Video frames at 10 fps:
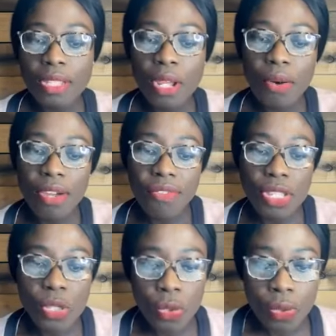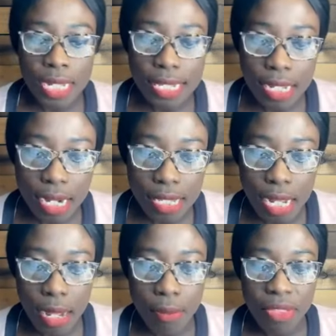All right, friends, so let's start.
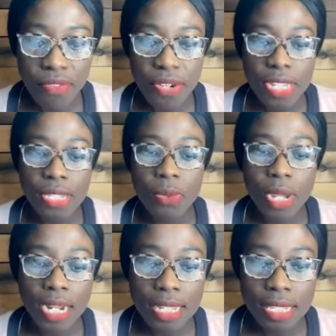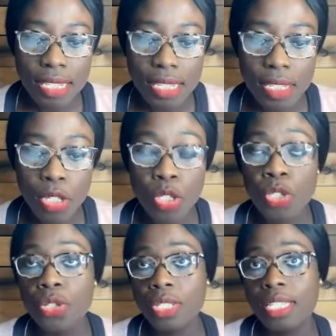The first one is,
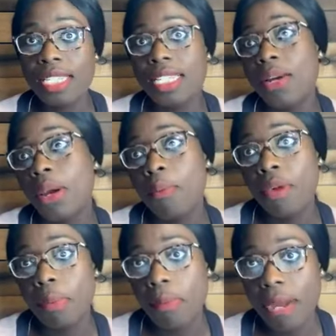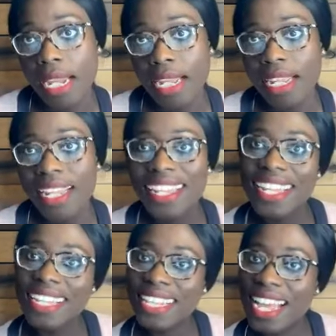usually this is how I prep my
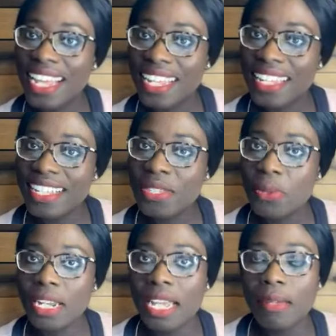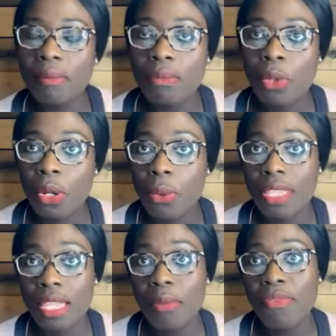clients when I'm going
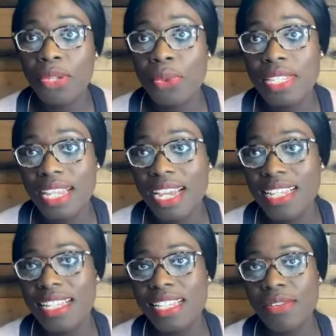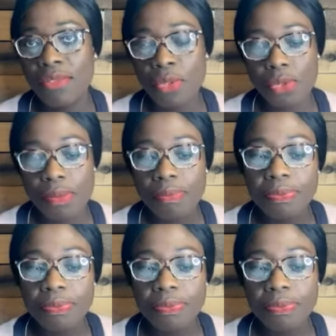with them for USCIS interviews.